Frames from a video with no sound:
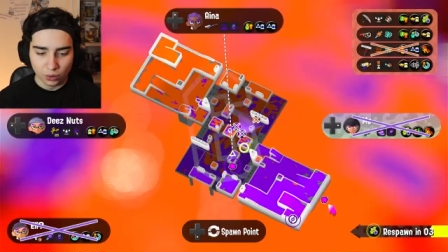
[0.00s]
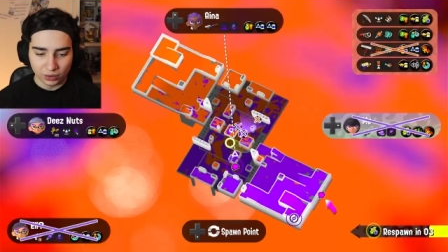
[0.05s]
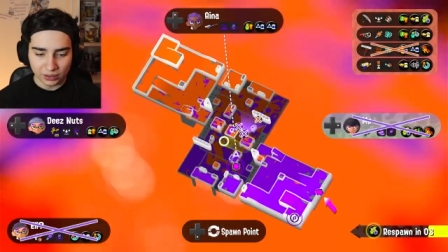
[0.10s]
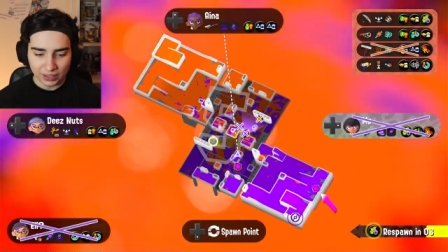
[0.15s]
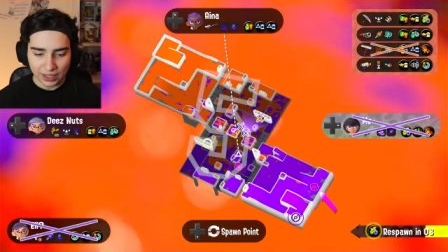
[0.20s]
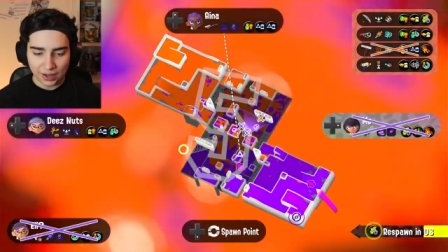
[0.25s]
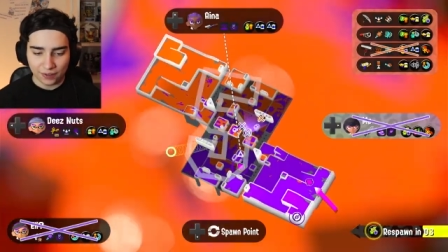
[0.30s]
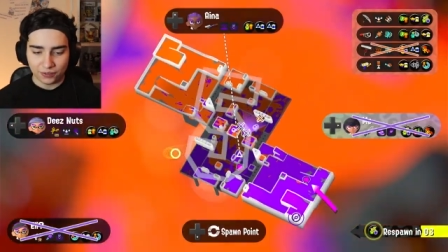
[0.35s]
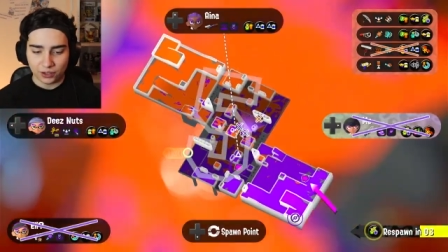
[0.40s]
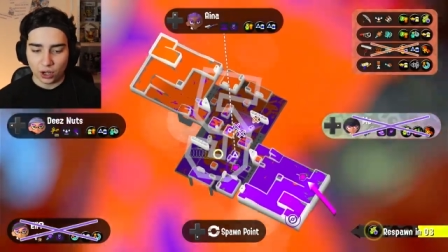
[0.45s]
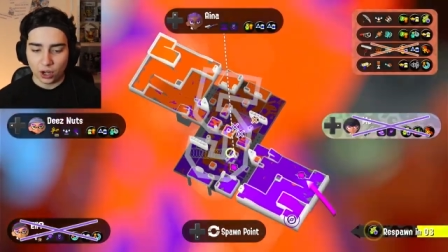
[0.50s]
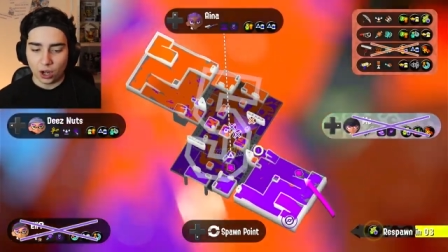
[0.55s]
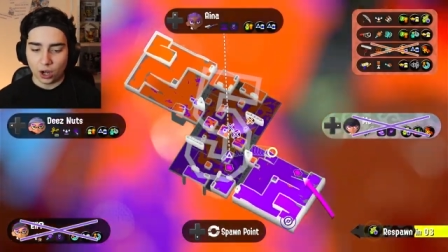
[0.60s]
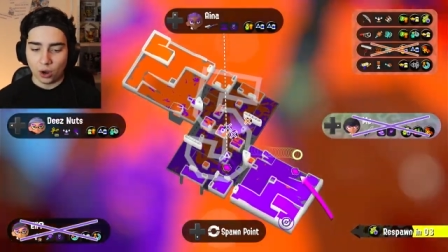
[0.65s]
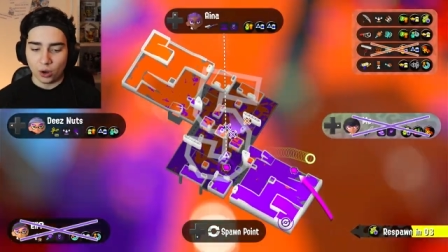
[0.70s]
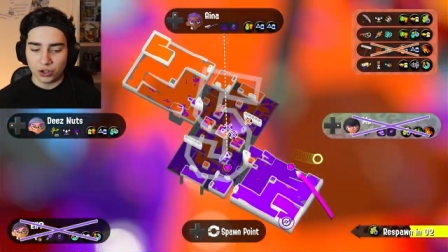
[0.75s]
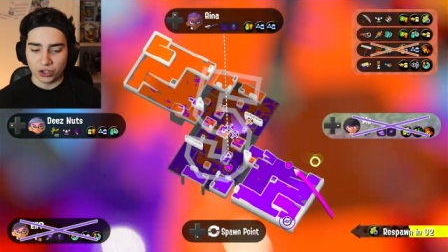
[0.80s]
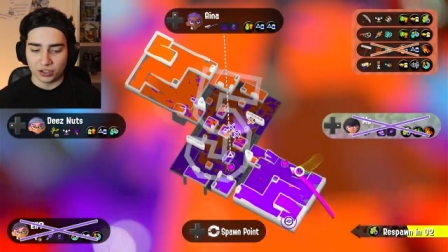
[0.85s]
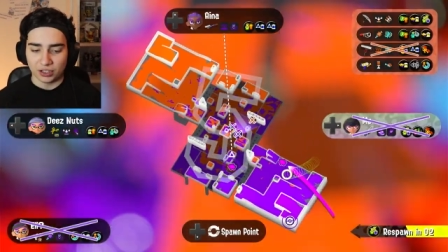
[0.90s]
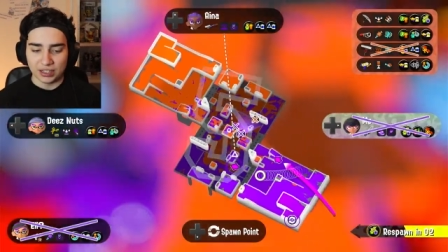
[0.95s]
Who's left?
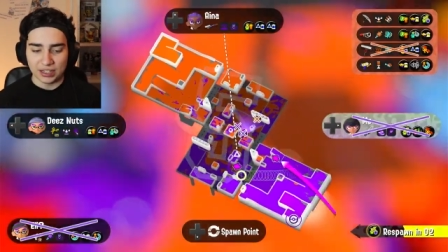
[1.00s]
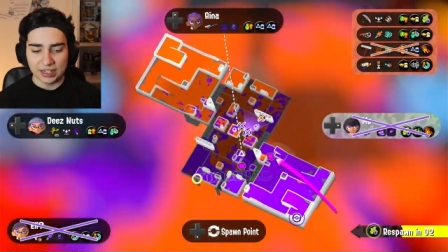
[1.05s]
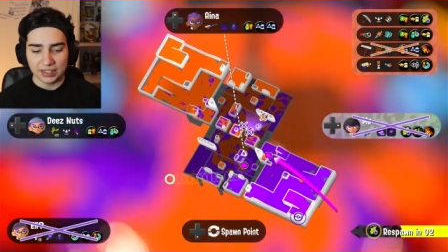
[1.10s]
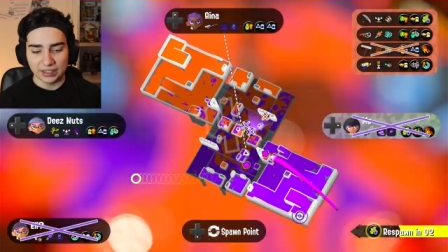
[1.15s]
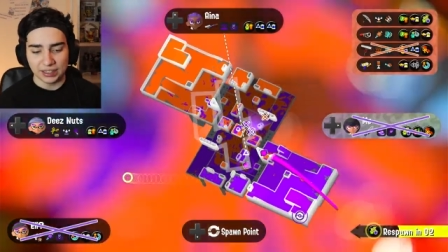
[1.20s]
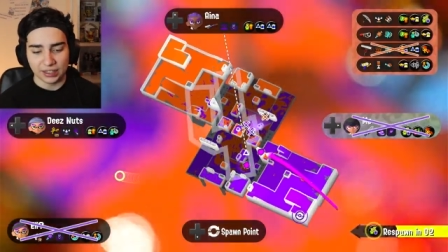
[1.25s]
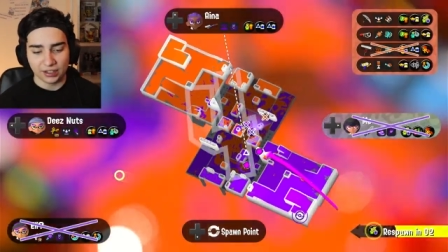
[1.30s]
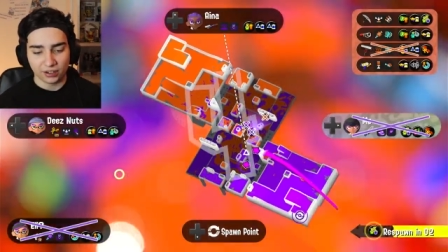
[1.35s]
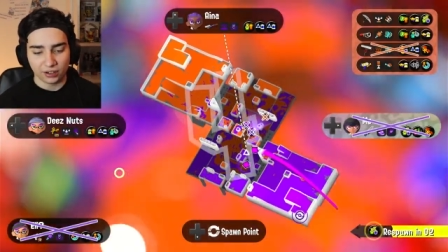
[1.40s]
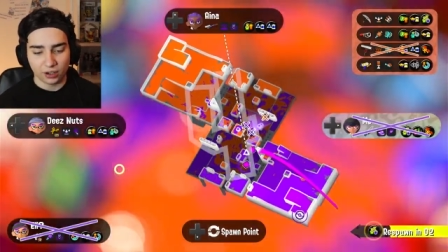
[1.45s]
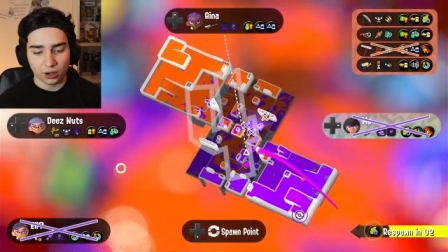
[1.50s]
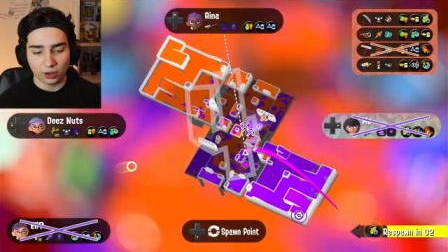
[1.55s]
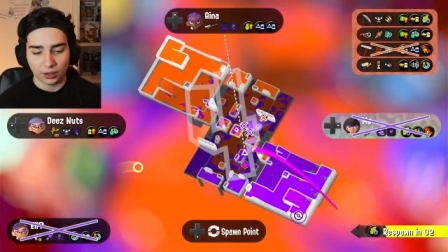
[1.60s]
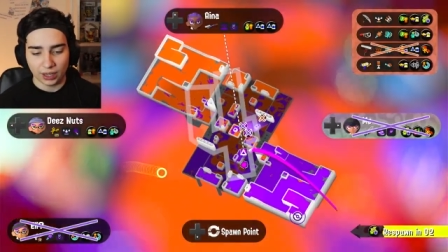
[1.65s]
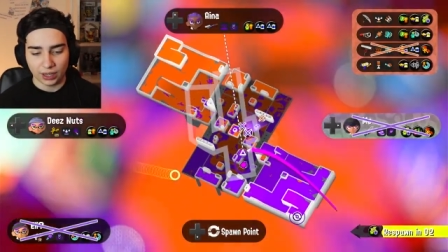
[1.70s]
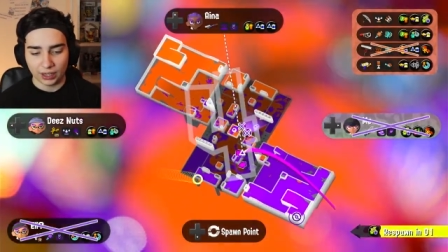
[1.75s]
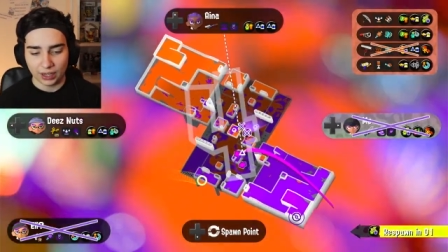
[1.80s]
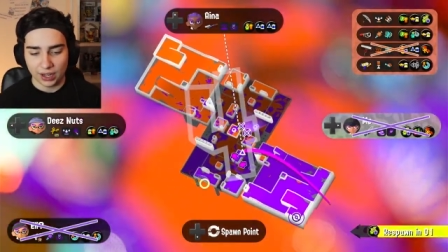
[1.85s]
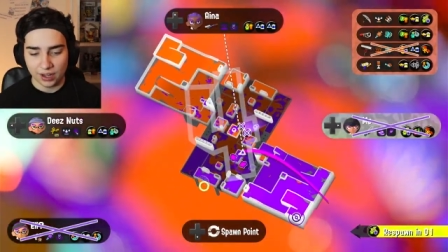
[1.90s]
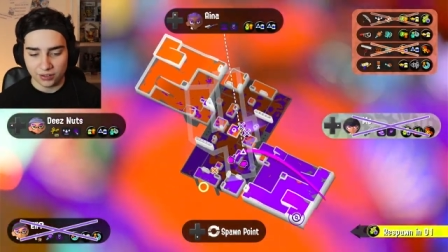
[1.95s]
Oh, just an E-Leader.
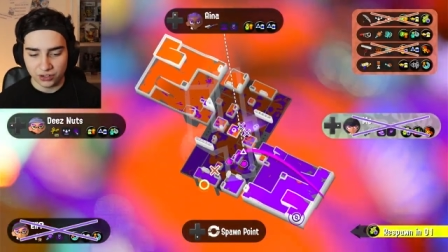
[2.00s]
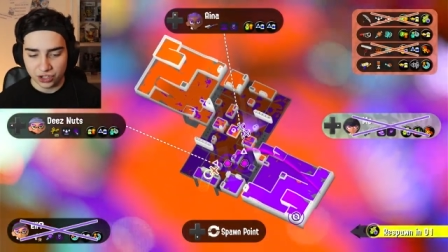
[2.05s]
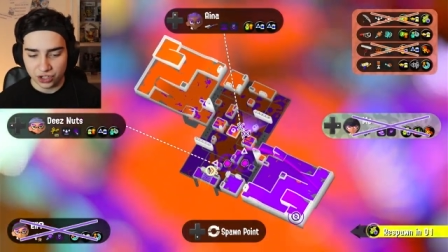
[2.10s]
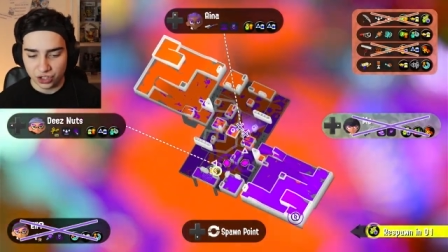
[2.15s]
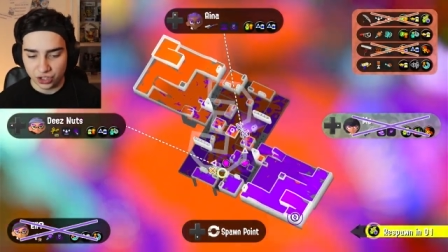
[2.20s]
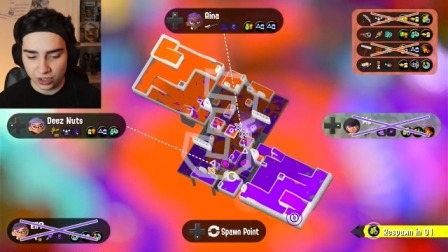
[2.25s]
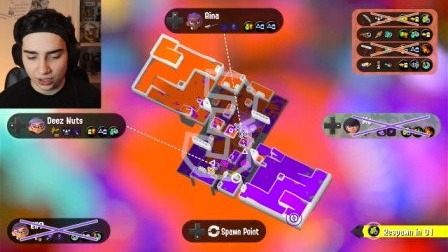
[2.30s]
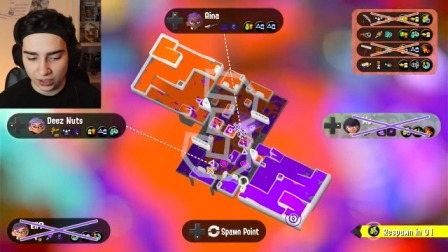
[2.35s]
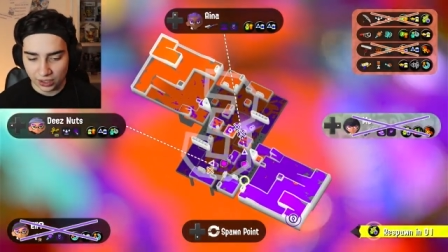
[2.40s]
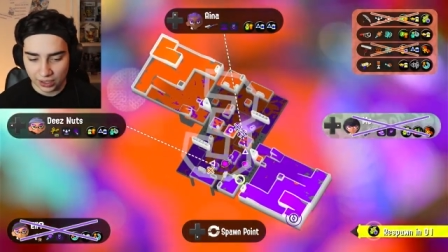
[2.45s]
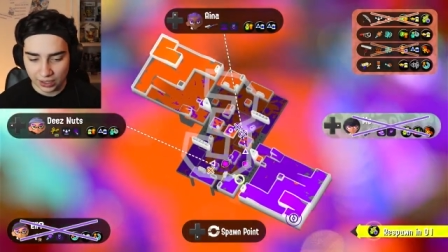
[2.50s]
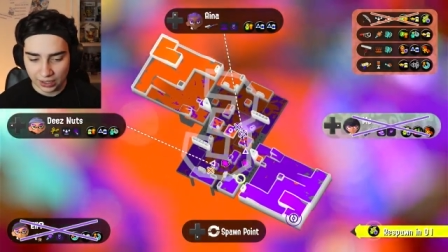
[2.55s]
Okay, guys, GG.